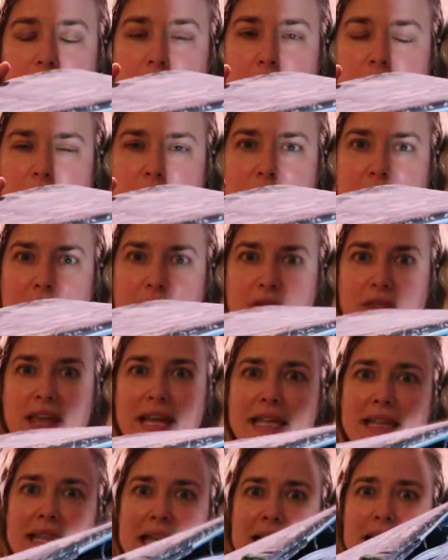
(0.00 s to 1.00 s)
see how
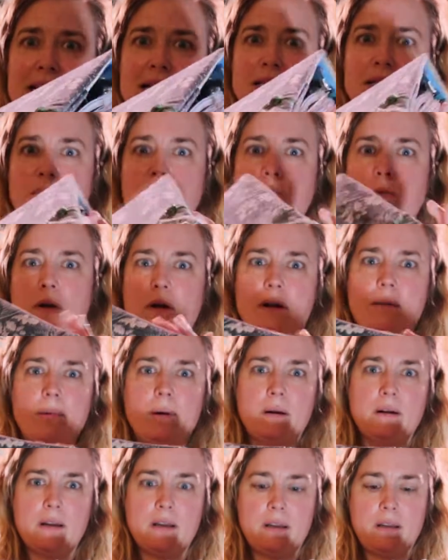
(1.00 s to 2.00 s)
thick that is,
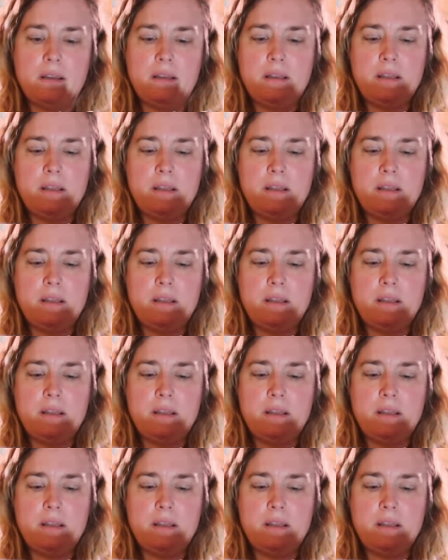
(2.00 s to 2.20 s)
workbook.